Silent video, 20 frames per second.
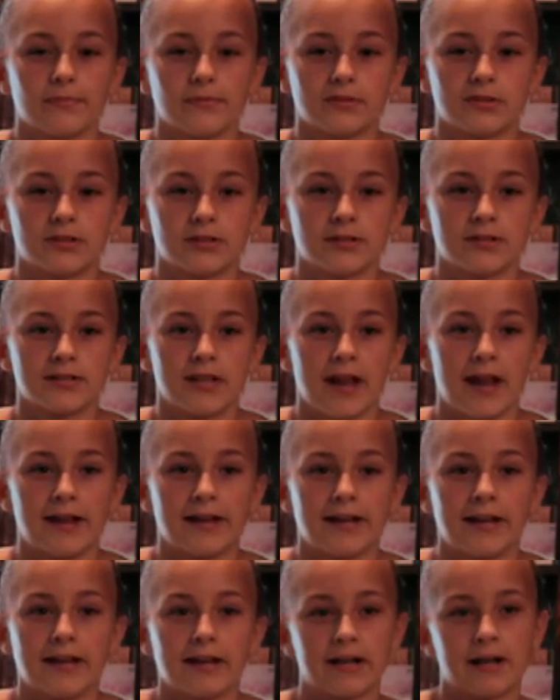just
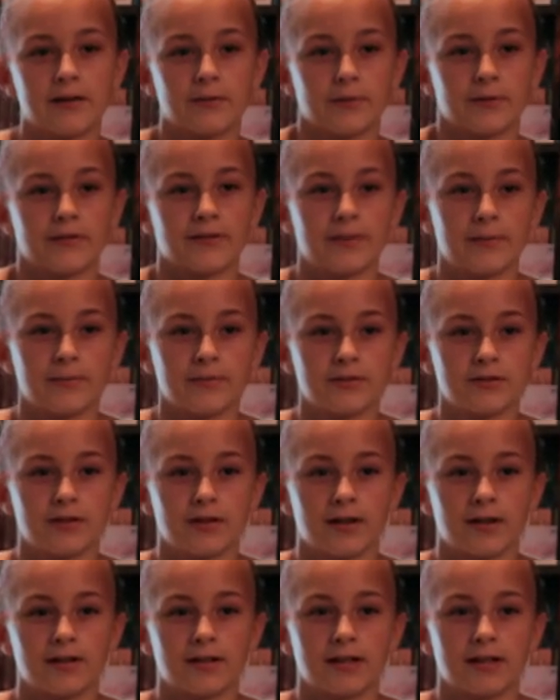hanging out with them and
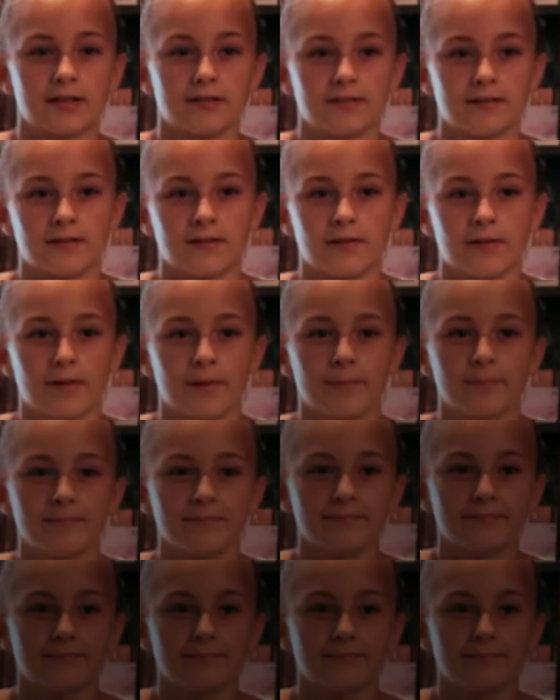trying to get to know them.